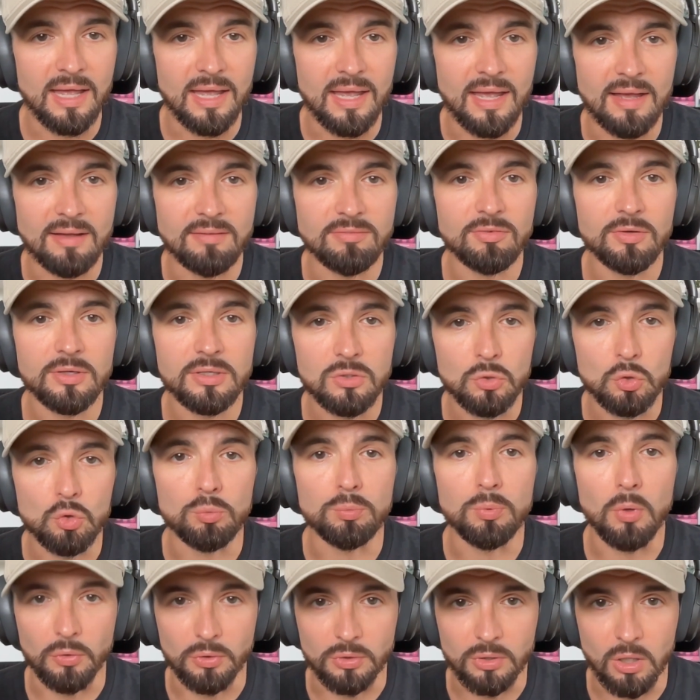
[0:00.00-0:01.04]
Every new
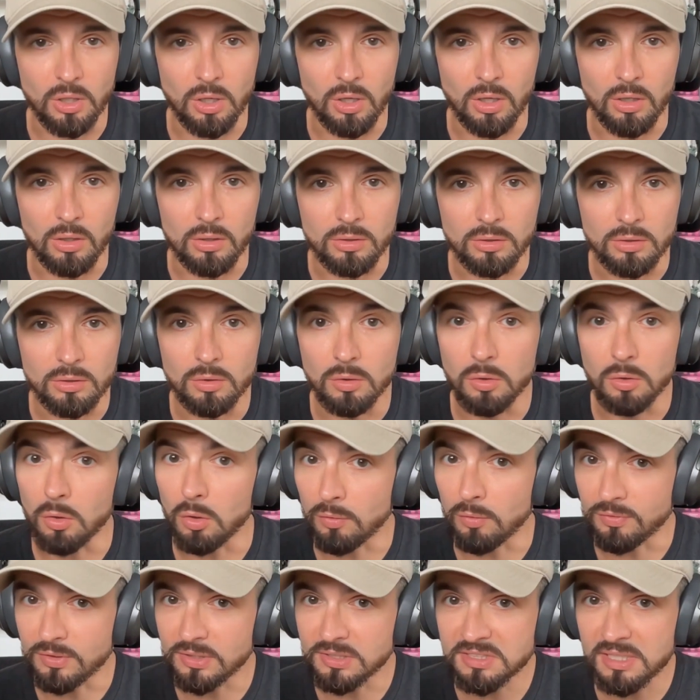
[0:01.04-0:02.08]
protocol
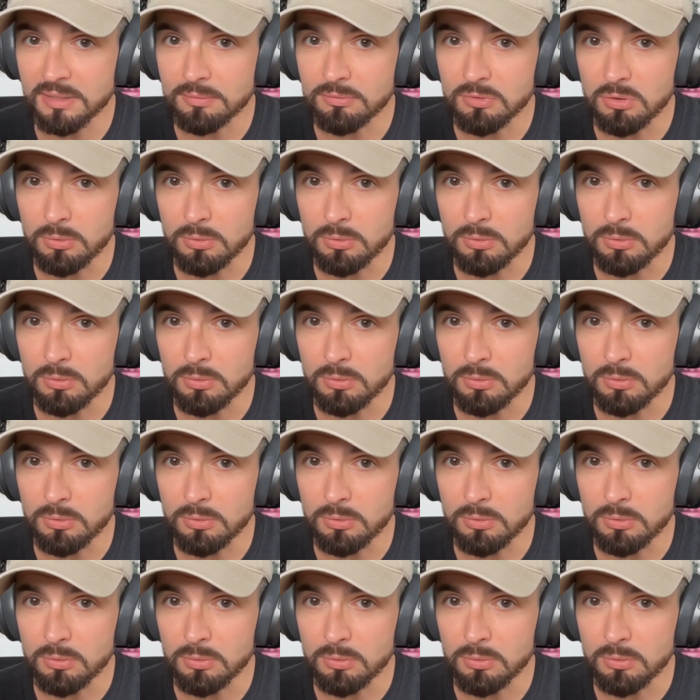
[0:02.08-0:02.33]
over the same